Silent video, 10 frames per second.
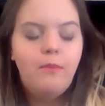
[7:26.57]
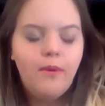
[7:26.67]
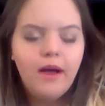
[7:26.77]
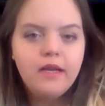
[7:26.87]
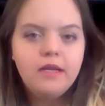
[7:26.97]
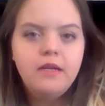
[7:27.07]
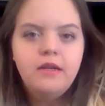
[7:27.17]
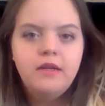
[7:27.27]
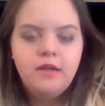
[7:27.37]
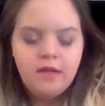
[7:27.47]
But
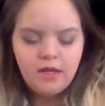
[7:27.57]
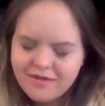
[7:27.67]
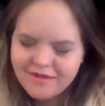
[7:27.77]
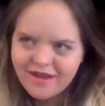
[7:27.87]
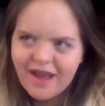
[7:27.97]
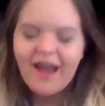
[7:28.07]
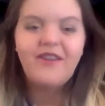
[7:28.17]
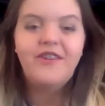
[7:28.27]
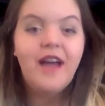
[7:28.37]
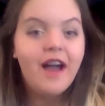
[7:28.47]
I
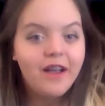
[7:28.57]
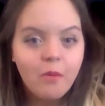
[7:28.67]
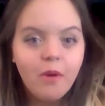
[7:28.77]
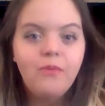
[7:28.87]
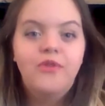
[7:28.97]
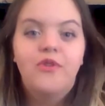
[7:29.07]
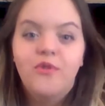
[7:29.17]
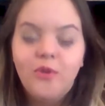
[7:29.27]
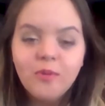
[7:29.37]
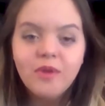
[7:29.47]
could not come up with a
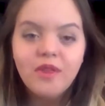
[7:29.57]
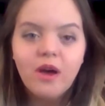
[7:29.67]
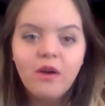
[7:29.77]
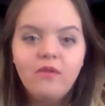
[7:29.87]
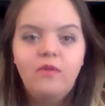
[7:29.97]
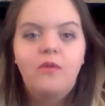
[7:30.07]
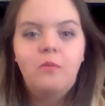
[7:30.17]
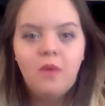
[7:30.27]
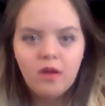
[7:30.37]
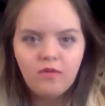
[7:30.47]
formula for
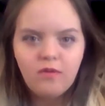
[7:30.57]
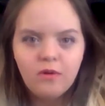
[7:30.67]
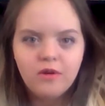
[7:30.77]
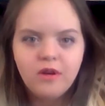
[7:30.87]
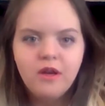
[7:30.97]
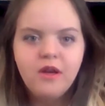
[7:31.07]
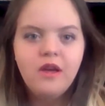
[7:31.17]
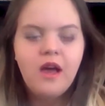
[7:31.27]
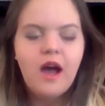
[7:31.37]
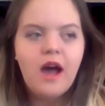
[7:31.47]
a metaphor.
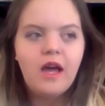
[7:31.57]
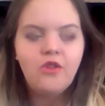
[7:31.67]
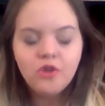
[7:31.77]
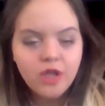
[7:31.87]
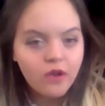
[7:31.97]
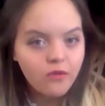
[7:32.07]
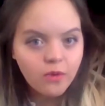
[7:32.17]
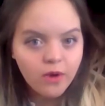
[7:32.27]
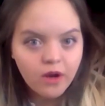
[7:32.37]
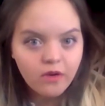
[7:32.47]
I looked
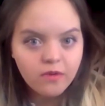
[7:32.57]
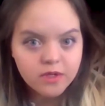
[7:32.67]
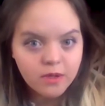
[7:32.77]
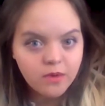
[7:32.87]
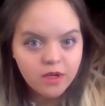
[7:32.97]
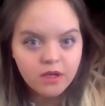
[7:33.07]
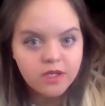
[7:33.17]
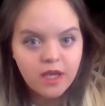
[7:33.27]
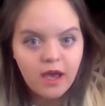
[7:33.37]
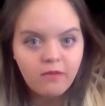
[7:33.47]
everywhere for someone
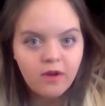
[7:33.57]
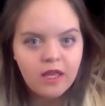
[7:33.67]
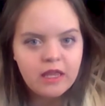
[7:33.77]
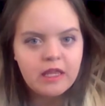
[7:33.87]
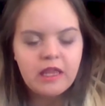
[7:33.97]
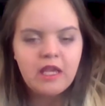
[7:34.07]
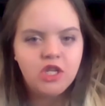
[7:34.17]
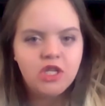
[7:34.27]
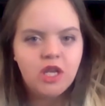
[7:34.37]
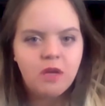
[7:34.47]
else to have one, and then they
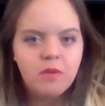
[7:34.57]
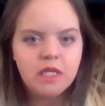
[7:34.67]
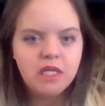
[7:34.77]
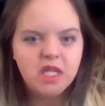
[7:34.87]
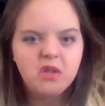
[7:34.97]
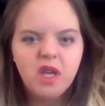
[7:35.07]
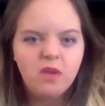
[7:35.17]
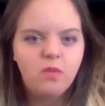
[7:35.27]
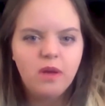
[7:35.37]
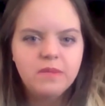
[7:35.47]
just led me to little
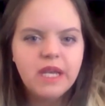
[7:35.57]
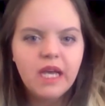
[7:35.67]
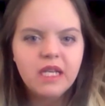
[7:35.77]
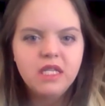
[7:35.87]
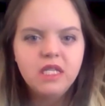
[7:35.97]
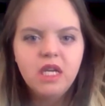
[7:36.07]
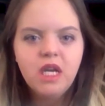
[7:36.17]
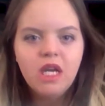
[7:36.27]
kid websites